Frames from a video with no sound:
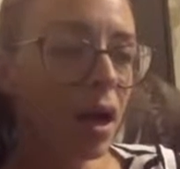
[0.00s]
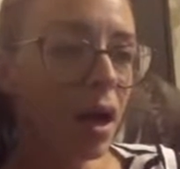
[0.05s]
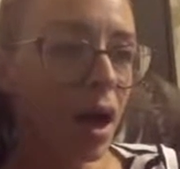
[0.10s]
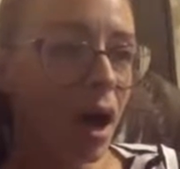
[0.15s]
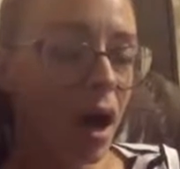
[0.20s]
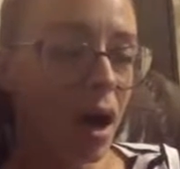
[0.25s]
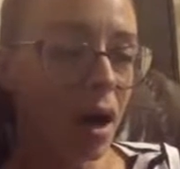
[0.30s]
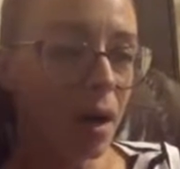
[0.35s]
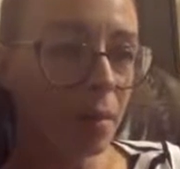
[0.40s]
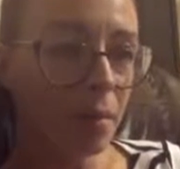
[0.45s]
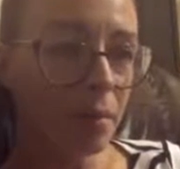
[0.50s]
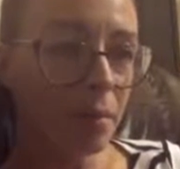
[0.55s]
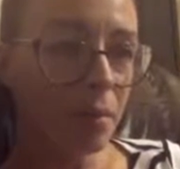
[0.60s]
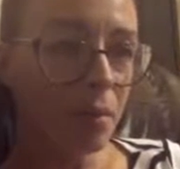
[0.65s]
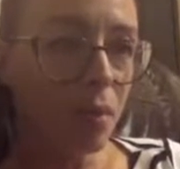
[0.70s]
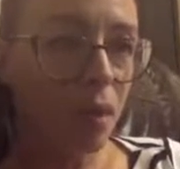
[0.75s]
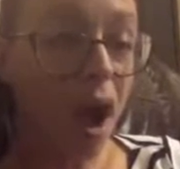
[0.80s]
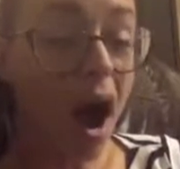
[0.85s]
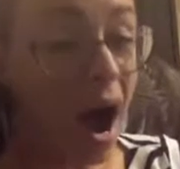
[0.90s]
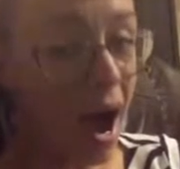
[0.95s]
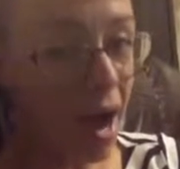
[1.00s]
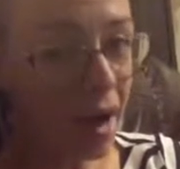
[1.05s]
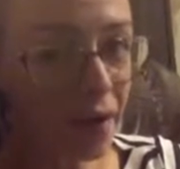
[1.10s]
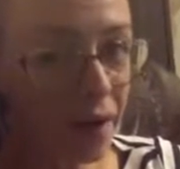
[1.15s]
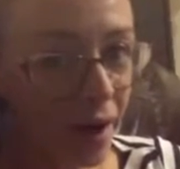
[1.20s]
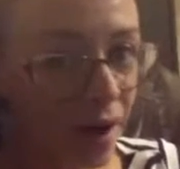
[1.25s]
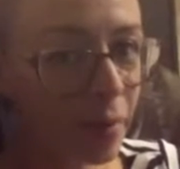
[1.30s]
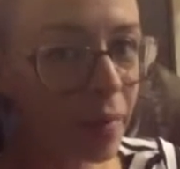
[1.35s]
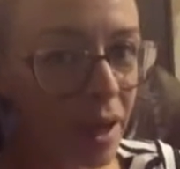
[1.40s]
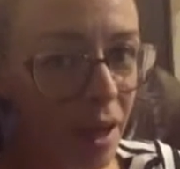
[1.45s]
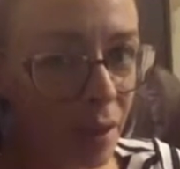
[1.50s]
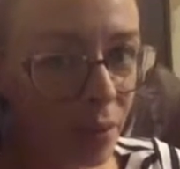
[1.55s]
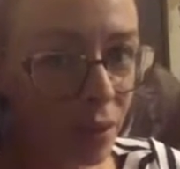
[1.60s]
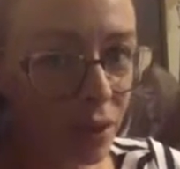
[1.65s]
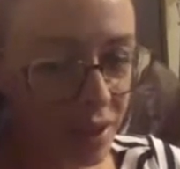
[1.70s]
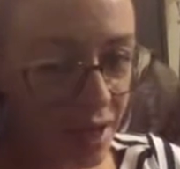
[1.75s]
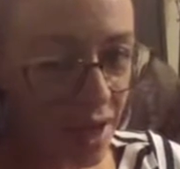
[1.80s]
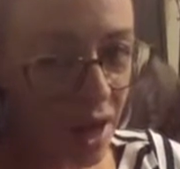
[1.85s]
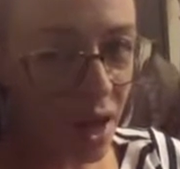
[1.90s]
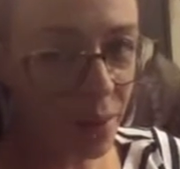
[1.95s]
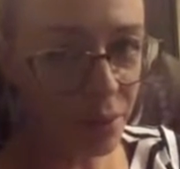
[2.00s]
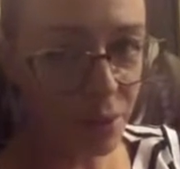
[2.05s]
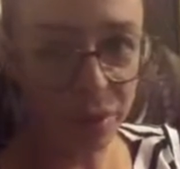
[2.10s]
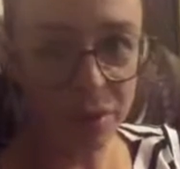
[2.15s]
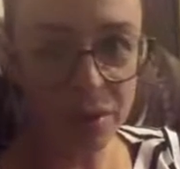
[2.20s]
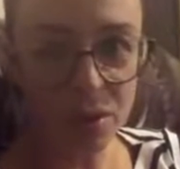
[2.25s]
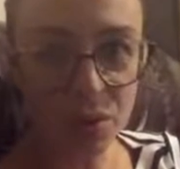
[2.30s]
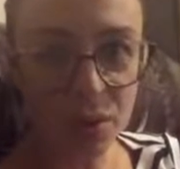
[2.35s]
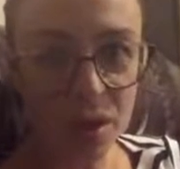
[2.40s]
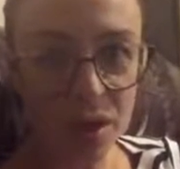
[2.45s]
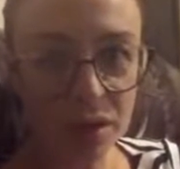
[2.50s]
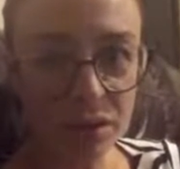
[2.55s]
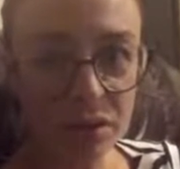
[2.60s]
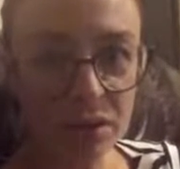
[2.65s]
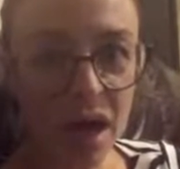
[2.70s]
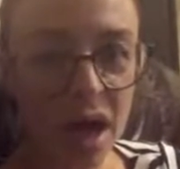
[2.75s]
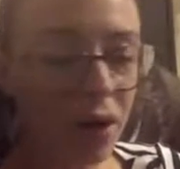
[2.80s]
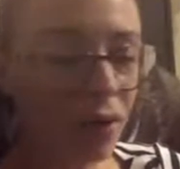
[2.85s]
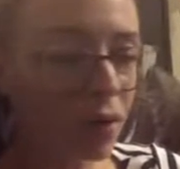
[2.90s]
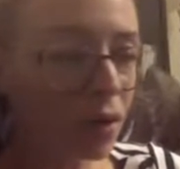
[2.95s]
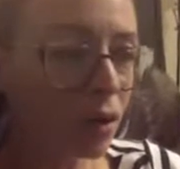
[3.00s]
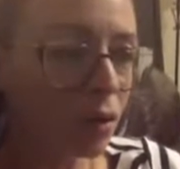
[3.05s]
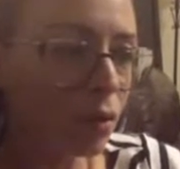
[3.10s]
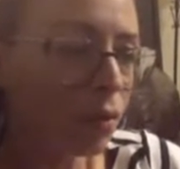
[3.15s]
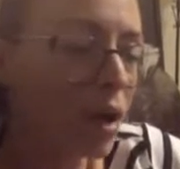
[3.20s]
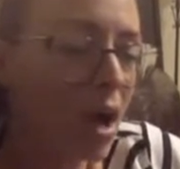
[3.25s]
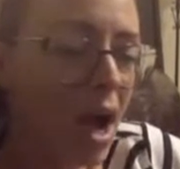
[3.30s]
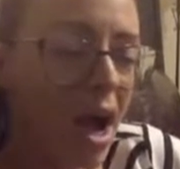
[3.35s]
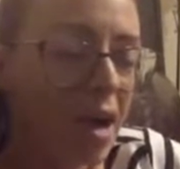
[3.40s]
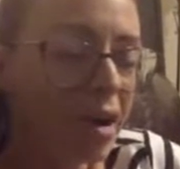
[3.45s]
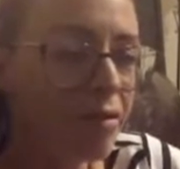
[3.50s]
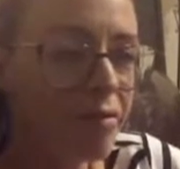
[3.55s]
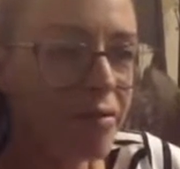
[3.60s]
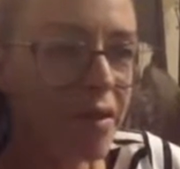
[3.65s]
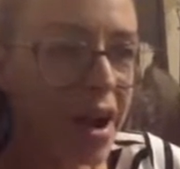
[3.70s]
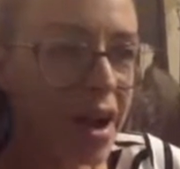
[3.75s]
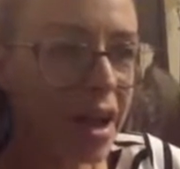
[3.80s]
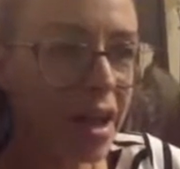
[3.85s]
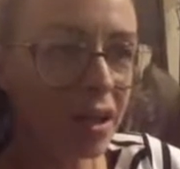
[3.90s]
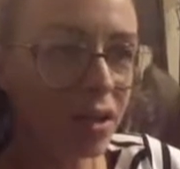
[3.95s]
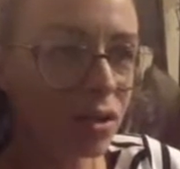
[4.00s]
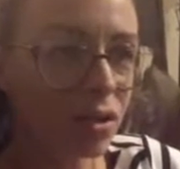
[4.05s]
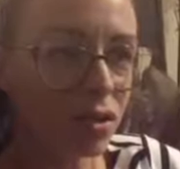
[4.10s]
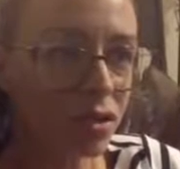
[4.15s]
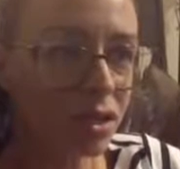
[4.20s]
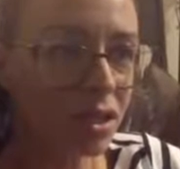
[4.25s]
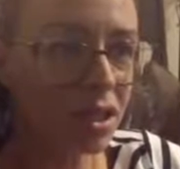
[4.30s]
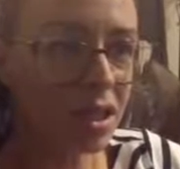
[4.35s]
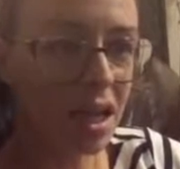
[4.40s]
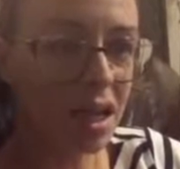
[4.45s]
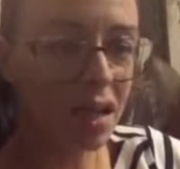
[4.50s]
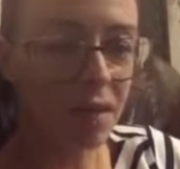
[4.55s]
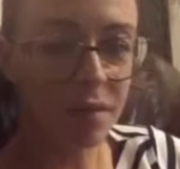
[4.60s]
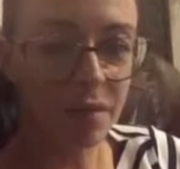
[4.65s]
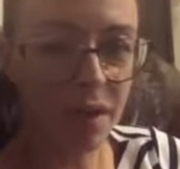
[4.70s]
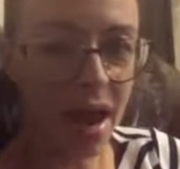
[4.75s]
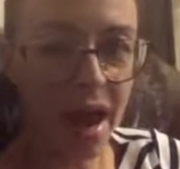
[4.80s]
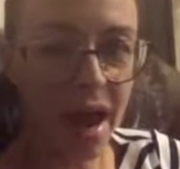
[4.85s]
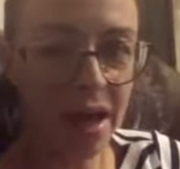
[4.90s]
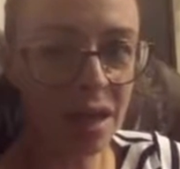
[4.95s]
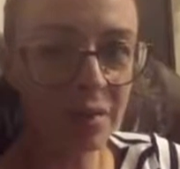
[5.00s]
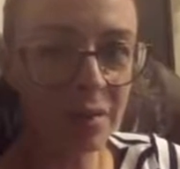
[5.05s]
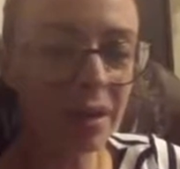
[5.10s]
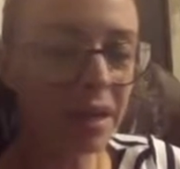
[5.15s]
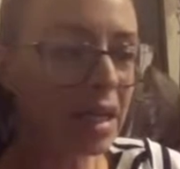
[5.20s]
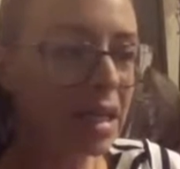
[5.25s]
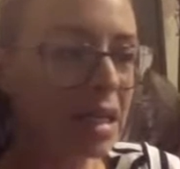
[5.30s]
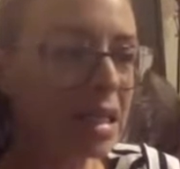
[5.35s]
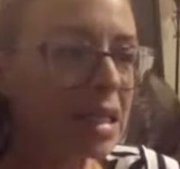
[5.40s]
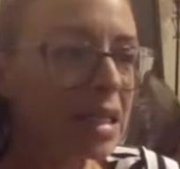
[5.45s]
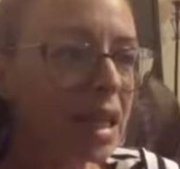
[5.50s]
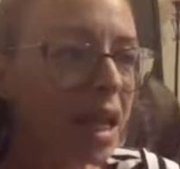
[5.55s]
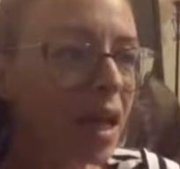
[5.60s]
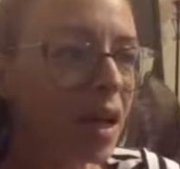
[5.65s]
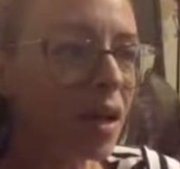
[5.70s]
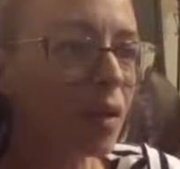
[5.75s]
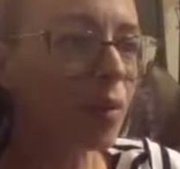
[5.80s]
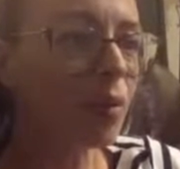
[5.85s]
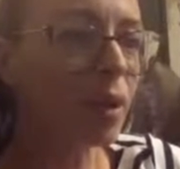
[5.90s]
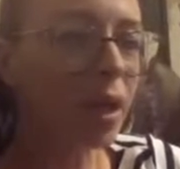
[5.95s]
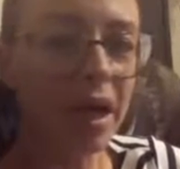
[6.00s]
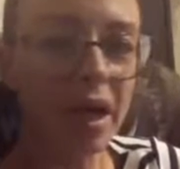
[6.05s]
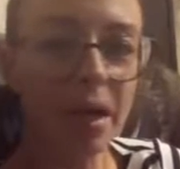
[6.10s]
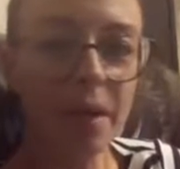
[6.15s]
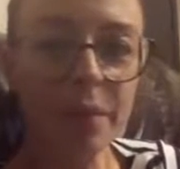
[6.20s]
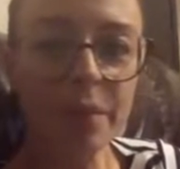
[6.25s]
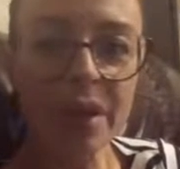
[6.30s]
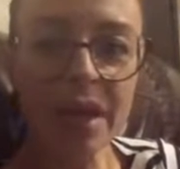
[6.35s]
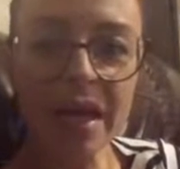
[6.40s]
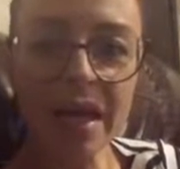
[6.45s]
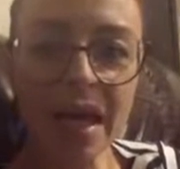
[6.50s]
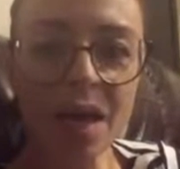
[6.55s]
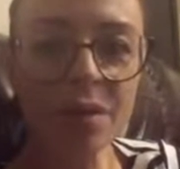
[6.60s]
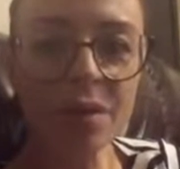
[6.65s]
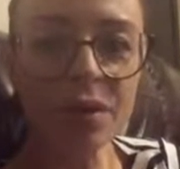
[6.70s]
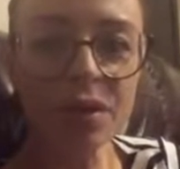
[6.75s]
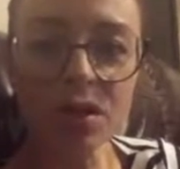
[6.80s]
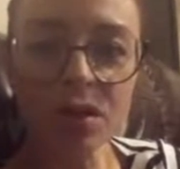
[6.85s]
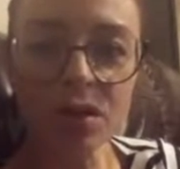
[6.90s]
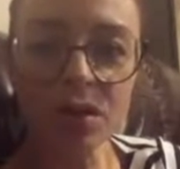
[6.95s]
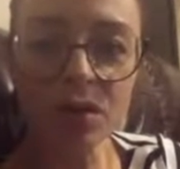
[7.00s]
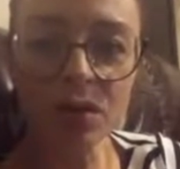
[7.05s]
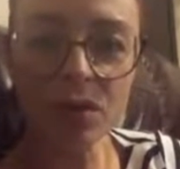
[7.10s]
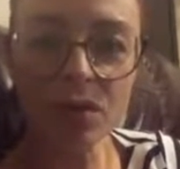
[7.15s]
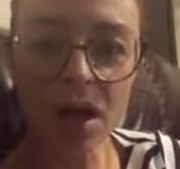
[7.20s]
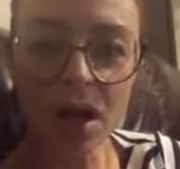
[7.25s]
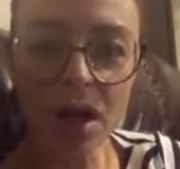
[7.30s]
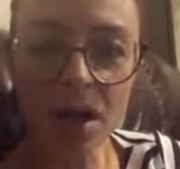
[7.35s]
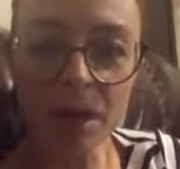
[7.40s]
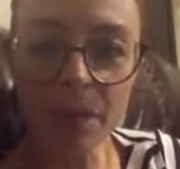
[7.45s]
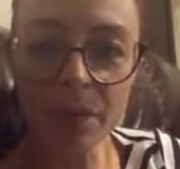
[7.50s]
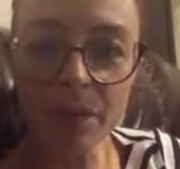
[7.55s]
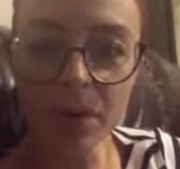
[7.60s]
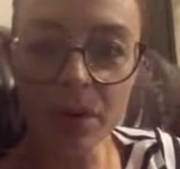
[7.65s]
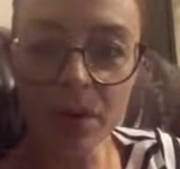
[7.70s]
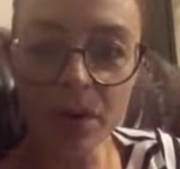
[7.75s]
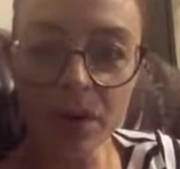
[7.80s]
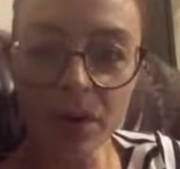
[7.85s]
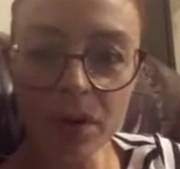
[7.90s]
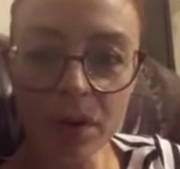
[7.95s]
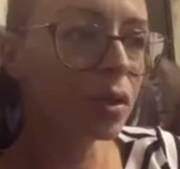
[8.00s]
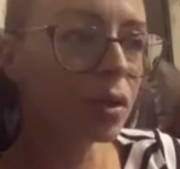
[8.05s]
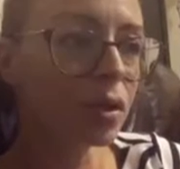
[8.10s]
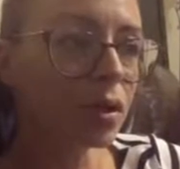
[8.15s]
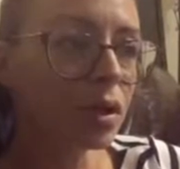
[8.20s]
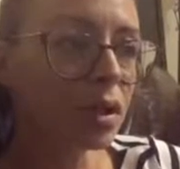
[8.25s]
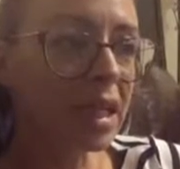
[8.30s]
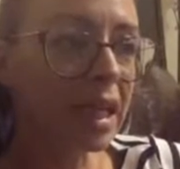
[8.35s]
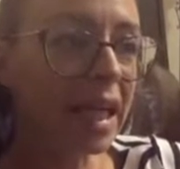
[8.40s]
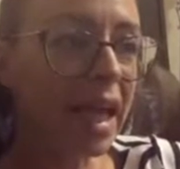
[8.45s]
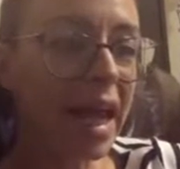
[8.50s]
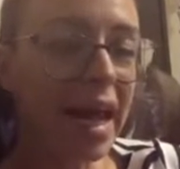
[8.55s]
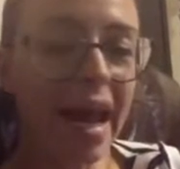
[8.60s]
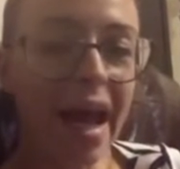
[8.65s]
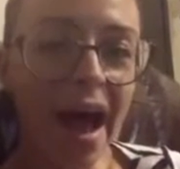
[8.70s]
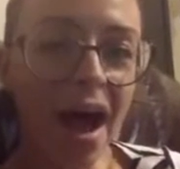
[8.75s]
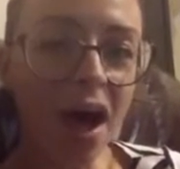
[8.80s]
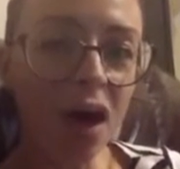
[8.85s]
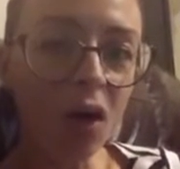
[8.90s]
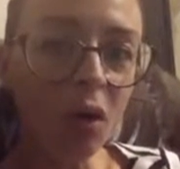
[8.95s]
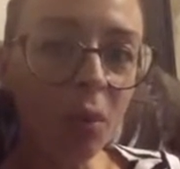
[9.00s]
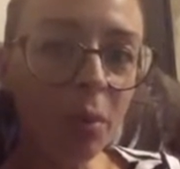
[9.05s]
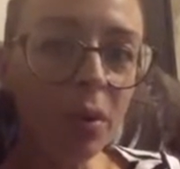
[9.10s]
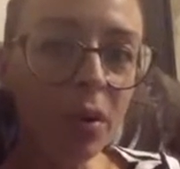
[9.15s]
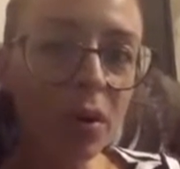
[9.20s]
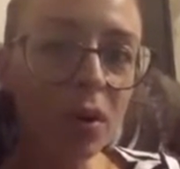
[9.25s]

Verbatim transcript: um, hiring people to help you is one. I don't know what kind of financial state anybody is in, but being able to um, to get help